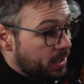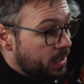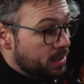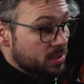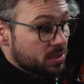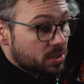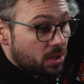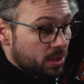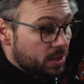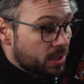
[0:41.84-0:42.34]
they
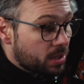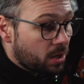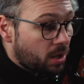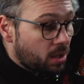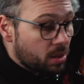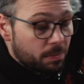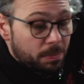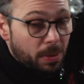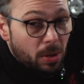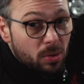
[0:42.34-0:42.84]
designed the
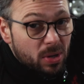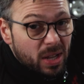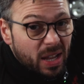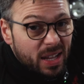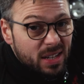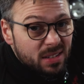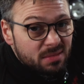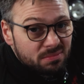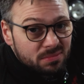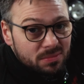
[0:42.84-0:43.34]
car, the
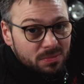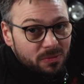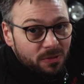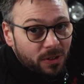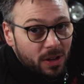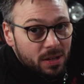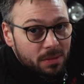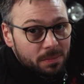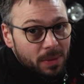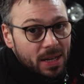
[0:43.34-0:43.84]
bulkhead
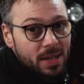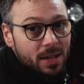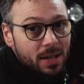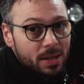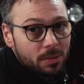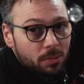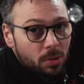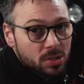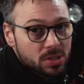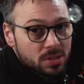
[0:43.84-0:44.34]

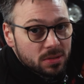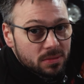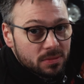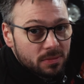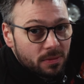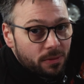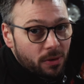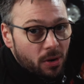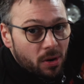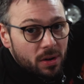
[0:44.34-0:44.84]
fundamentally wasn't
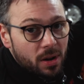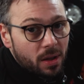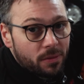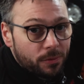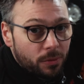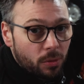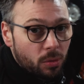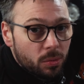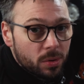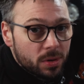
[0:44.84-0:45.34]
far enough
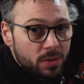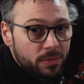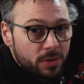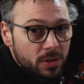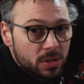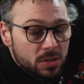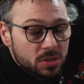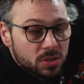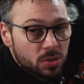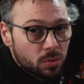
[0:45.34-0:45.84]
forward
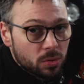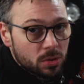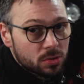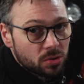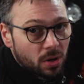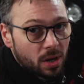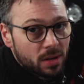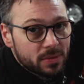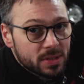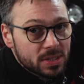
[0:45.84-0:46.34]
for taller
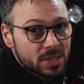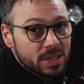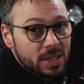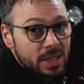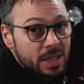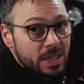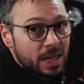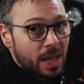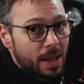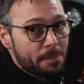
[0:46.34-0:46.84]
drivers.
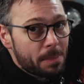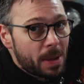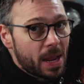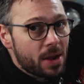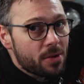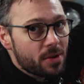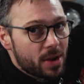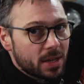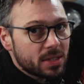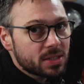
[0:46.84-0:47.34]
Now in
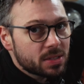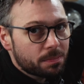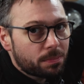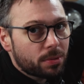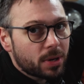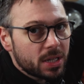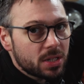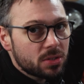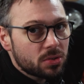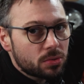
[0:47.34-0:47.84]
periods, some
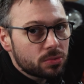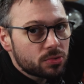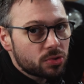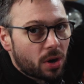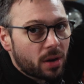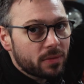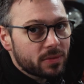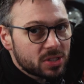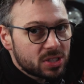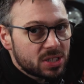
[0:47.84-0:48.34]
pretty tall
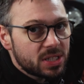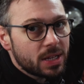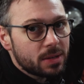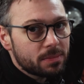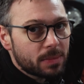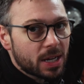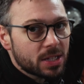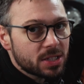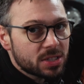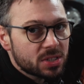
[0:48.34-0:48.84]
drivers did
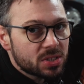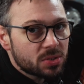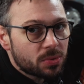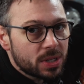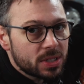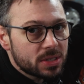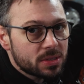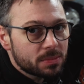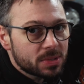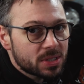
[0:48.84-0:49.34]
manage to
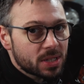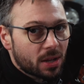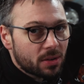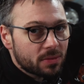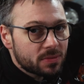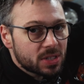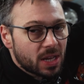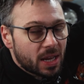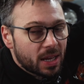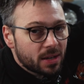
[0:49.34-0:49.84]
squeeze
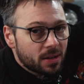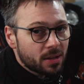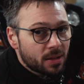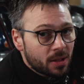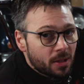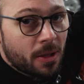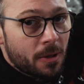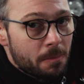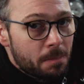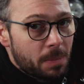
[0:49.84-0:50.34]
themselves in,
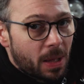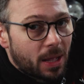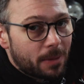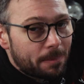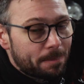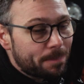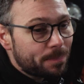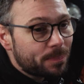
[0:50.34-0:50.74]
but